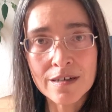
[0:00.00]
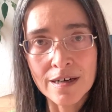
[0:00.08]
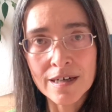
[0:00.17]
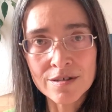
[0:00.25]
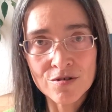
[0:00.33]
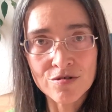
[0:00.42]

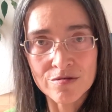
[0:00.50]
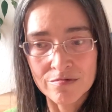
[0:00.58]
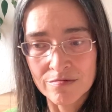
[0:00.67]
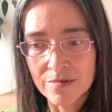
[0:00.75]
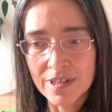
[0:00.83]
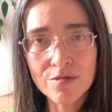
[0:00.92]
under
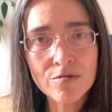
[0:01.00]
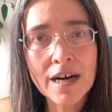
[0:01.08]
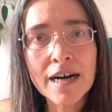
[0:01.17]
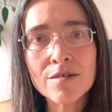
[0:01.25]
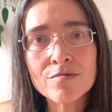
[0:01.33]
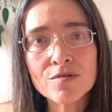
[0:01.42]
the
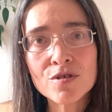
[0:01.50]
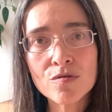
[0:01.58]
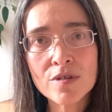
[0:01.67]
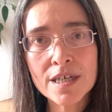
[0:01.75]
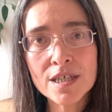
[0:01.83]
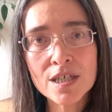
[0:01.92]
ground. So
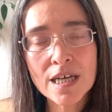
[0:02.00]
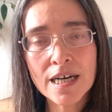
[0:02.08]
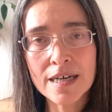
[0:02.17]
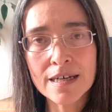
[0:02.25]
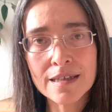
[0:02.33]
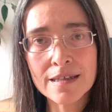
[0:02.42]
that's
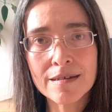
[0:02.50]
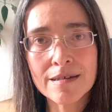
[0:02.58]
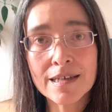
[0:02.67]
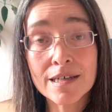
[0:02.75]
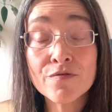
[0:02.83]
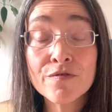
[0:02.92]

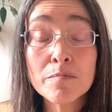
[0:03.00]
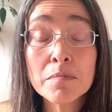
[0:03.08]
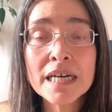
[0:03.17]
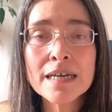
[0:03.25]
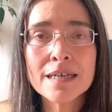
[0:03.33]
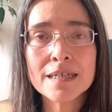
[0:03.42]
for
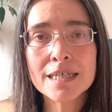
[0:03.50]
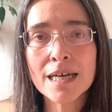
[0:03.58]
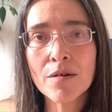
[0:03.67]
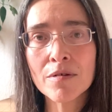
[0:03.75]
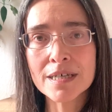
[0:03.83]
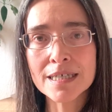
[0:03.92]
me, that's
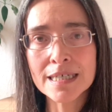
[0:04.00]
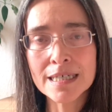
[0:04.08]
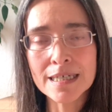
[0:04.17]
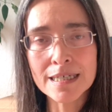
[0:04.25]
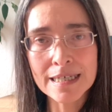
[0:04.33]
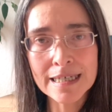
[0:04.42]
how I
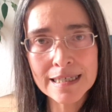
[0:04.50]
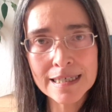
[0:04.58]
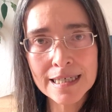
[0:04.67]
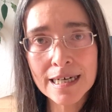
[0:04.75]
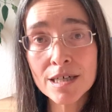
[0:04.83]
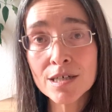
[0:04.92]
see it
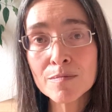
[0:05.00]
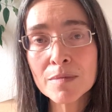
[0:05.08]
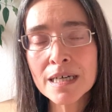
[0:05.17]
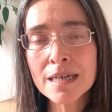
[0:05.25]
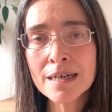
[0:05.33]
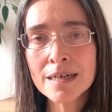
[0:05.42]
inside
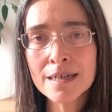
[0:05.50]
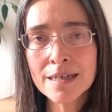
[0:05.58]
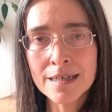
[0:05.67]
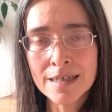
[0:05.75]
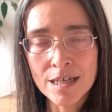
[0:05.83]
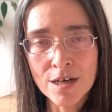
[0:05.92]
me.
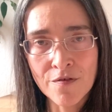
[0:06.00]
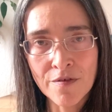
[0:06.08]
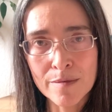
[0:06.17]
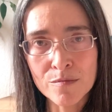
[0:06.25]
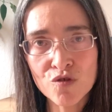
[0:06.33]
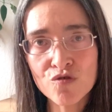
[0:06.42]
If
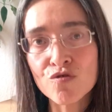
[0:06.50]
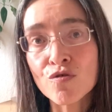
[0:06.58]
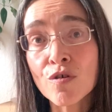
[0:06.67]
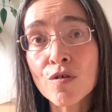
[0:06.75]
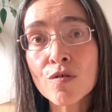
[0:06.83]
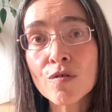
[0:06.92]
I'm
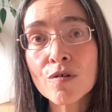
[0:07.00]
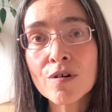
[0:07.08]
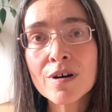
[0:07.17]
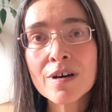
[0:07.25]
strong,